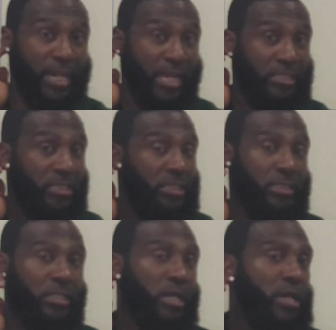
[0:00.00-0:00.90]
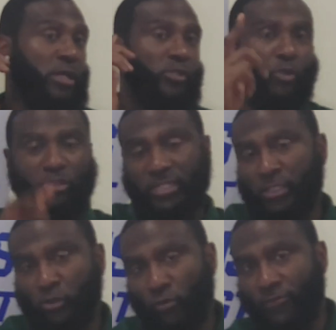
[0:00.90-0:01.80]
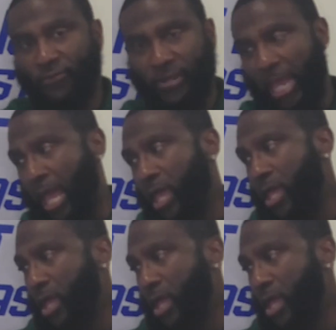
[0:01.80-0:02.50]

actually. So stay tuned for that.